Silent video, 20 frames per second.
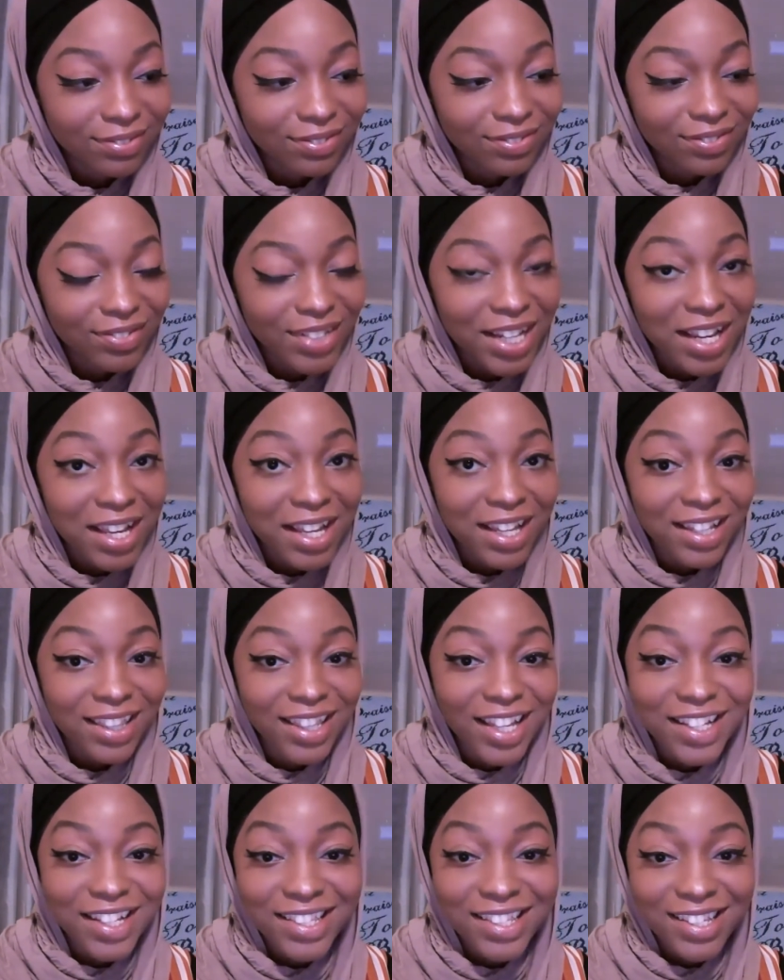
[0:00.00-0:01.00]
And
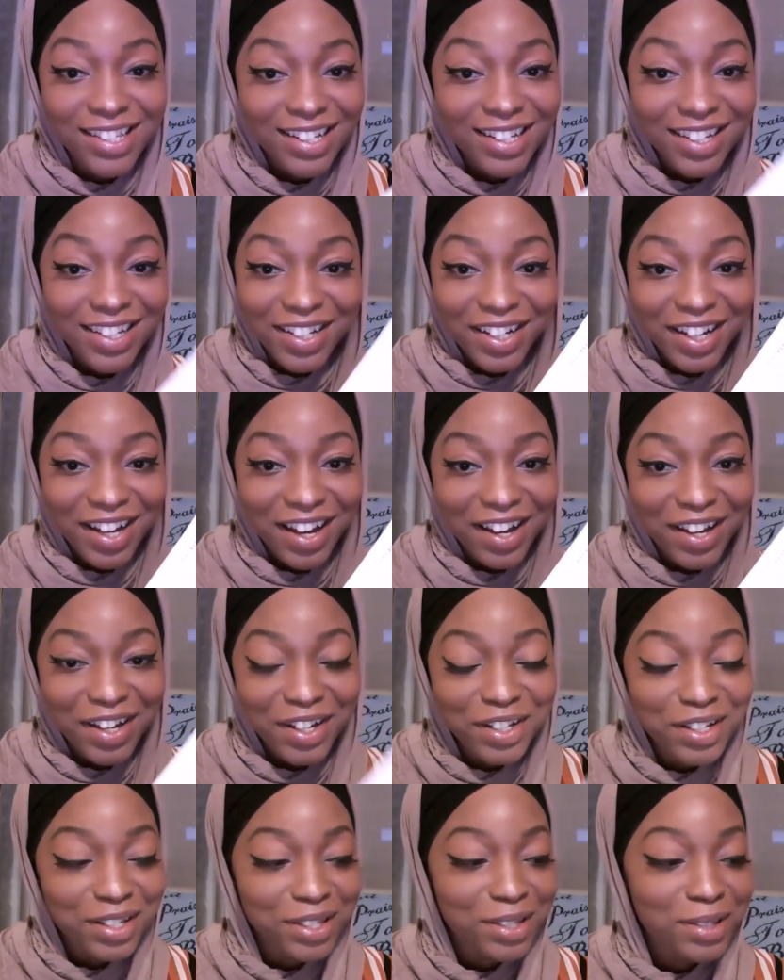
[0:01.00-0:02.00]
that's it,
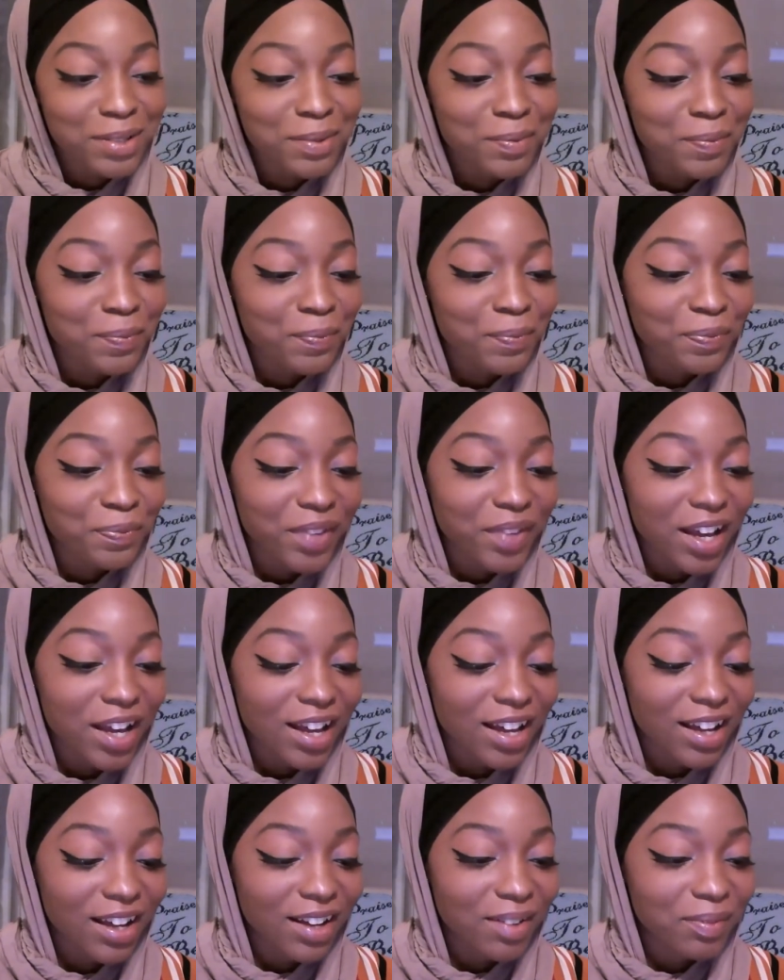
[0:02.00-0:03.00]
guys.
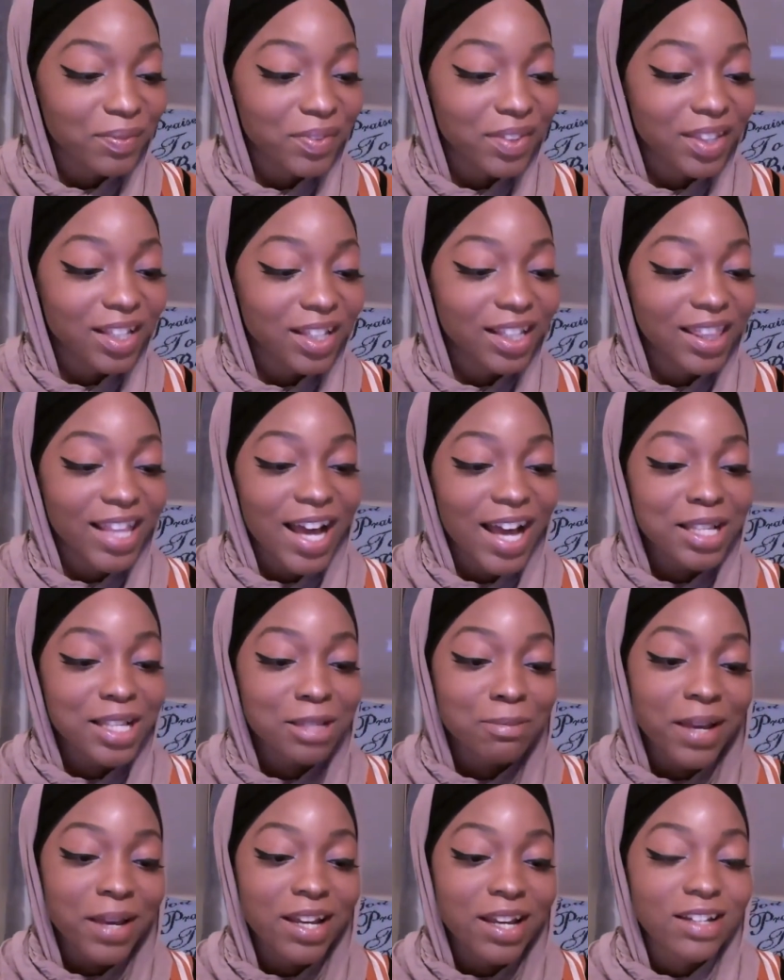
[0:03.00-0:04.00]
The last
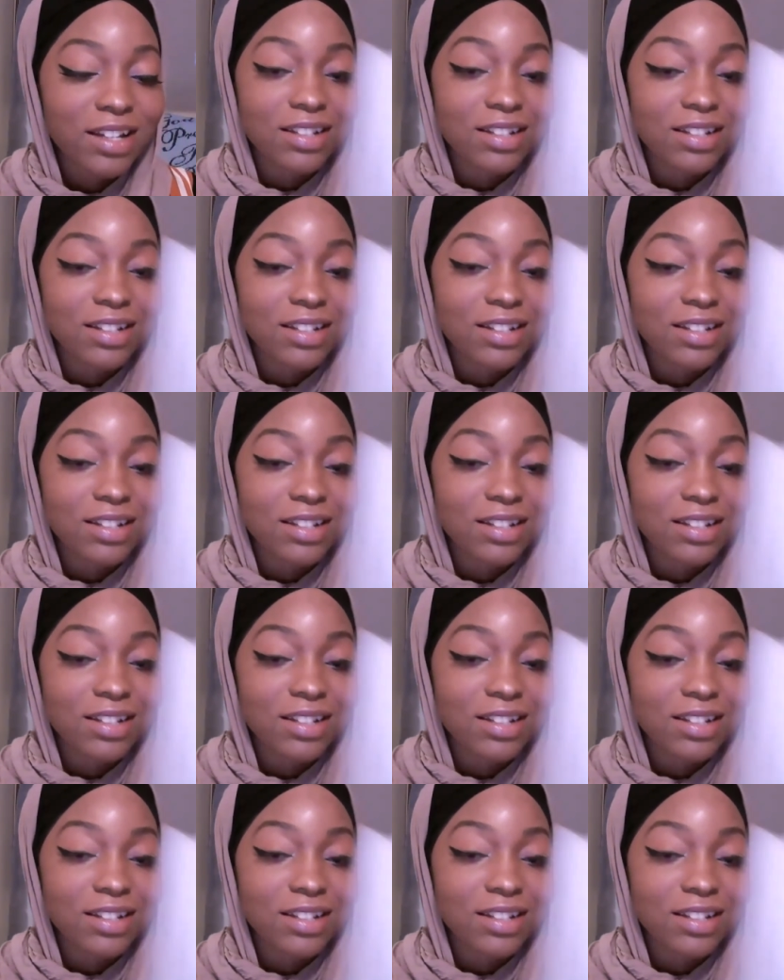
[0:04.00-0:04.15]
page